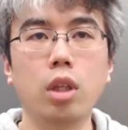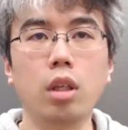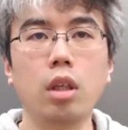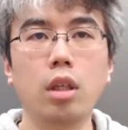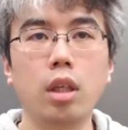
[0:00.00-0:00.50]

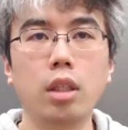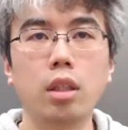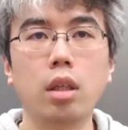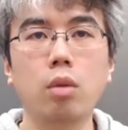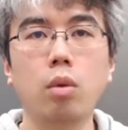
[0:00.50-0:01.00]
only
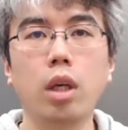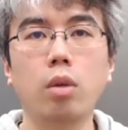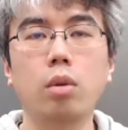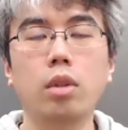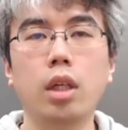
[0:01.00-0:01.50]
change
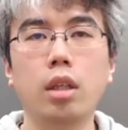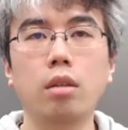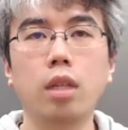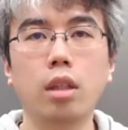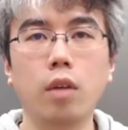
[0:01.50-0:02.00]
every
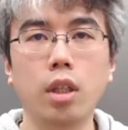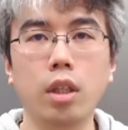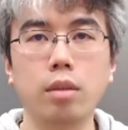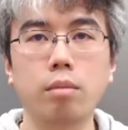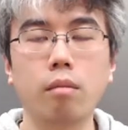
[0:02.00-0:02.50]
10
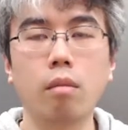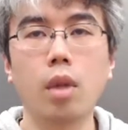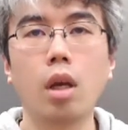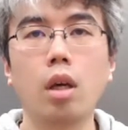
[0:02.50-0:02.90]
milliseconds.